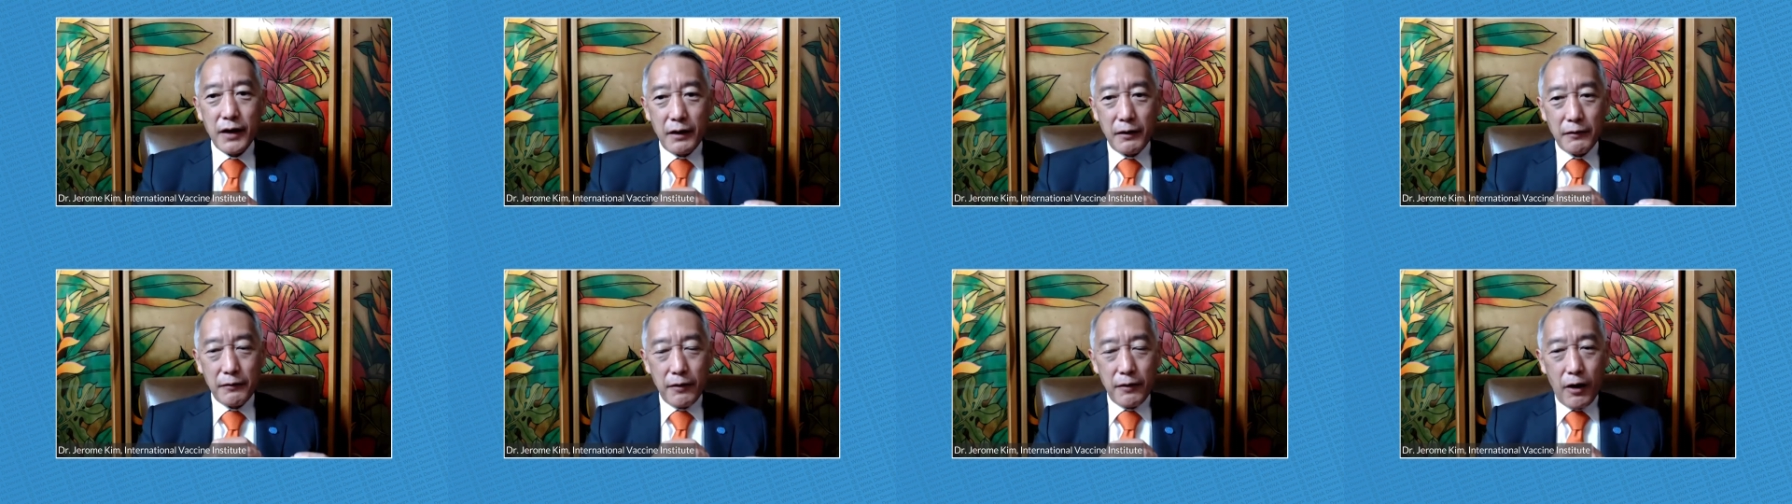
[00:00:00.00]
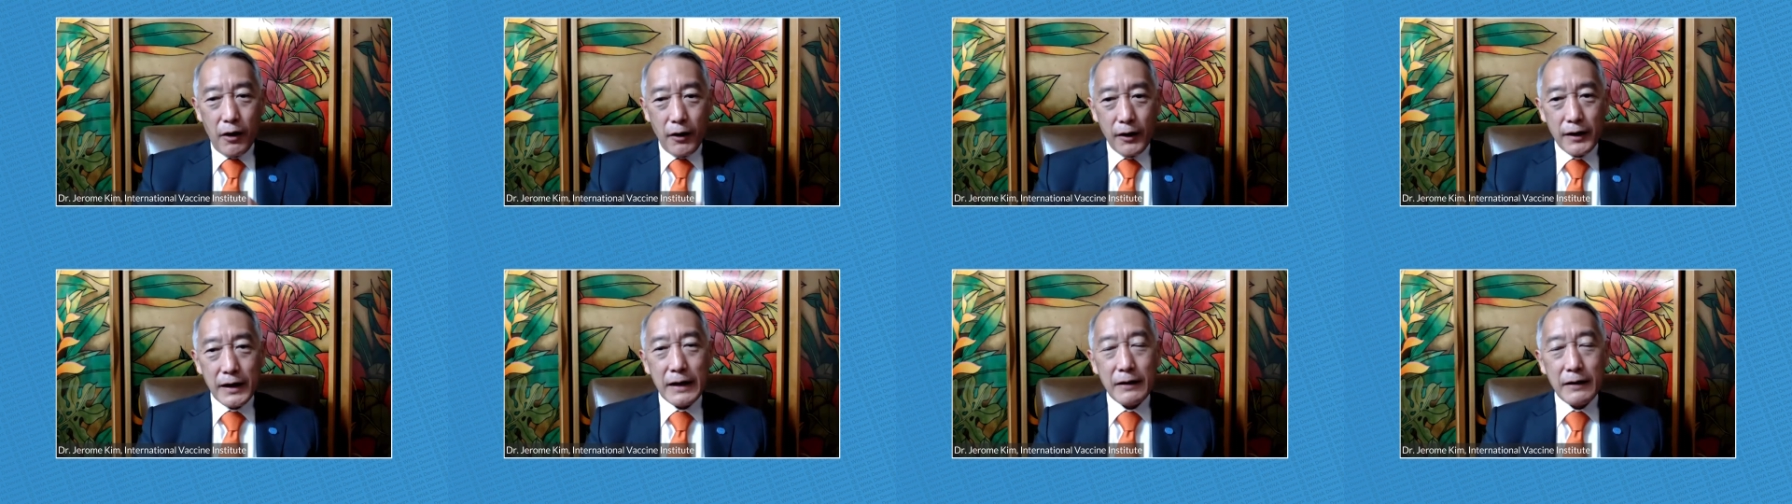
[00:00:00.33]
of
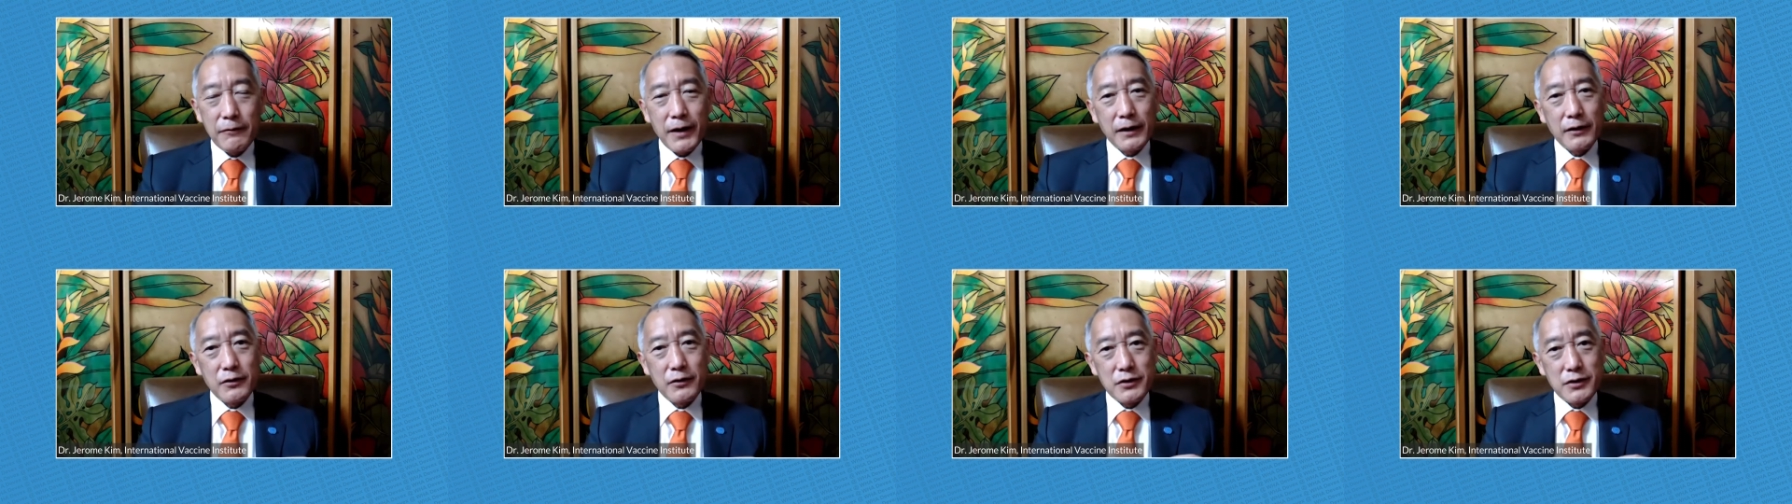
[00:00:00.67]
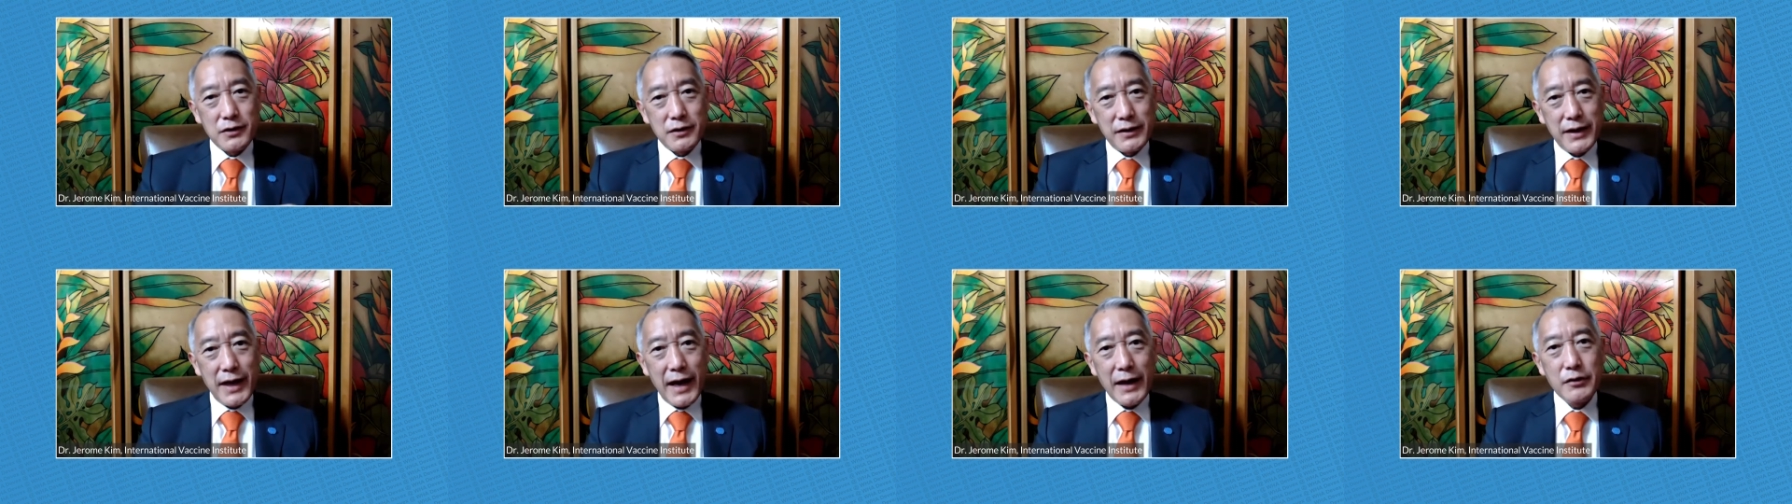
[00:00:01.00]
RNA
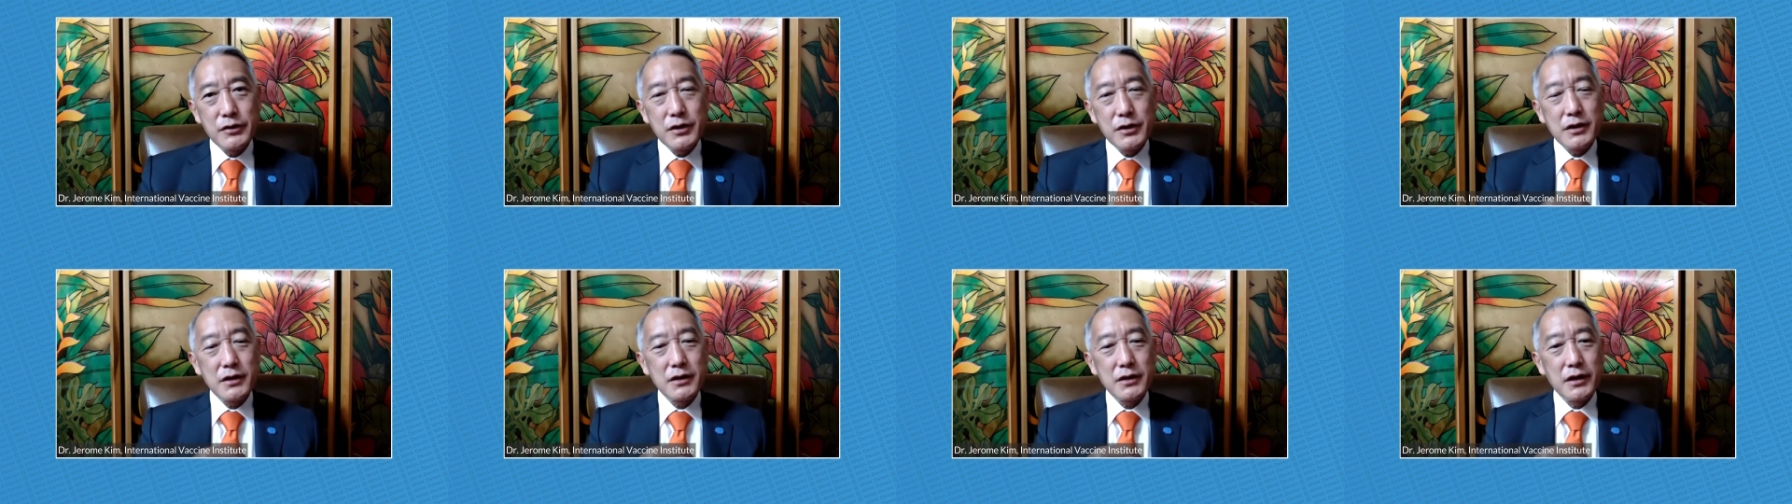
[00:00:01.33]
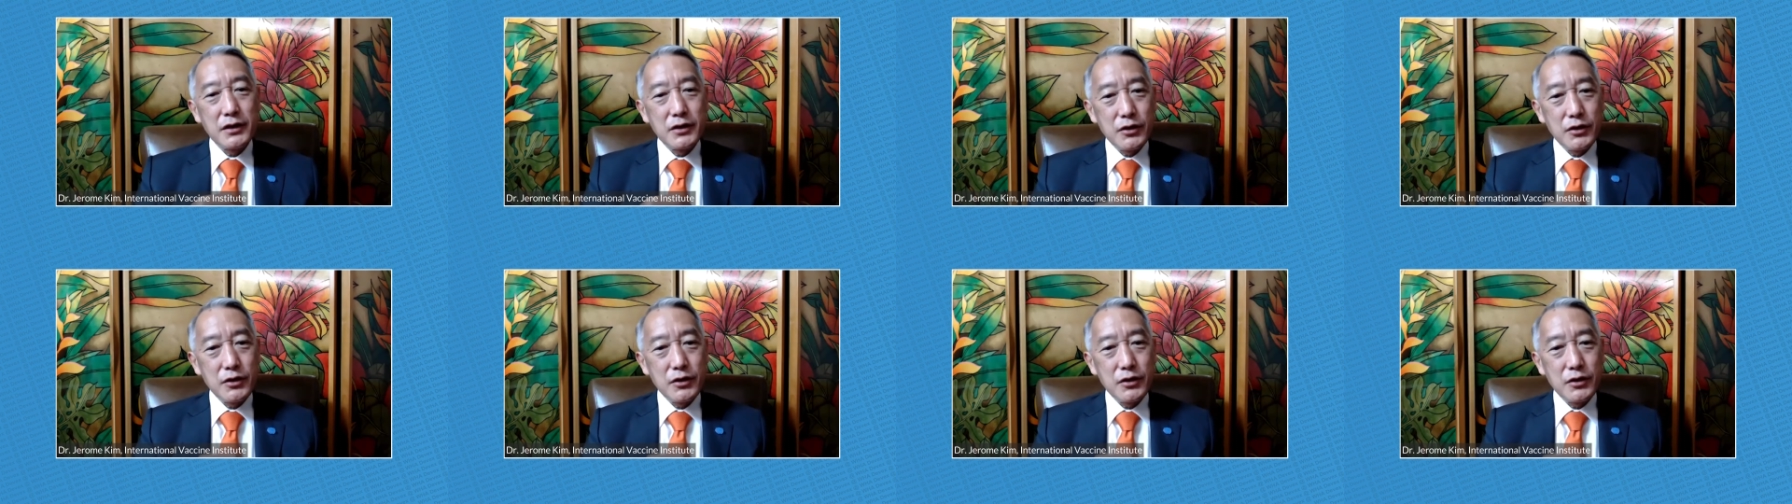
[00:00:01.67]
vectors allows us